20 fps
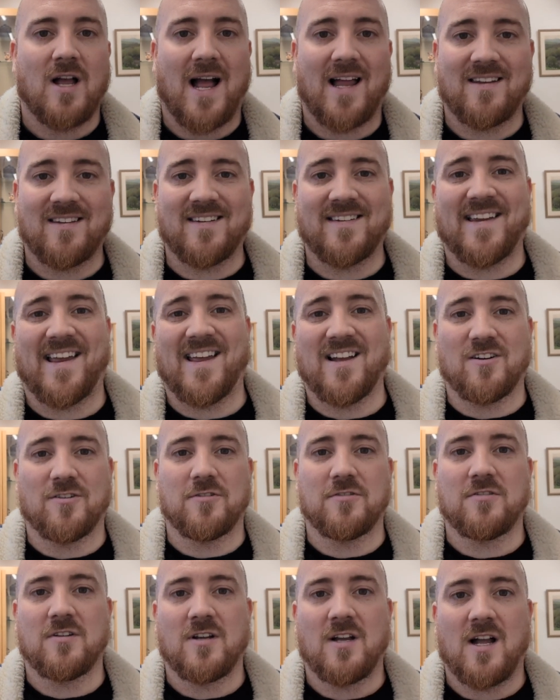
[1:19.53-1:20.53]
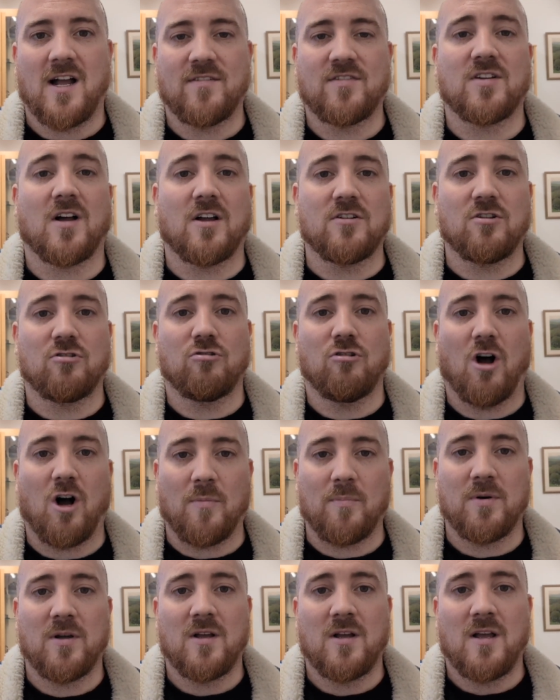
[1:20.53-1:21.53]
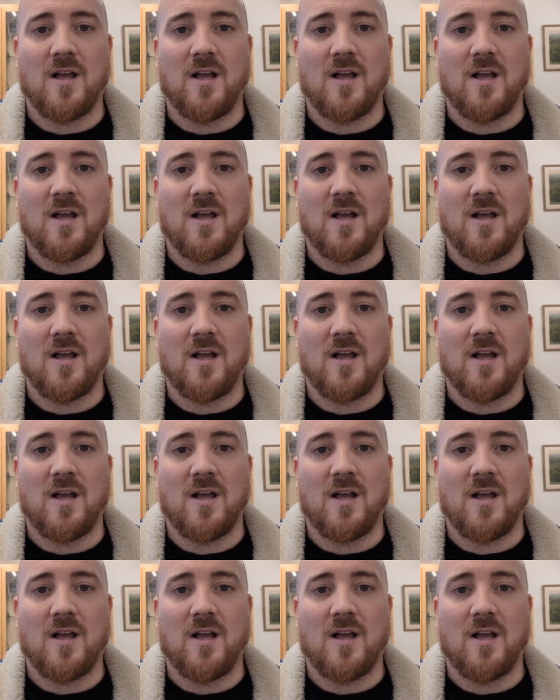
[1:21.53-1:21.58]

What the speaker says: and sales have started to drop,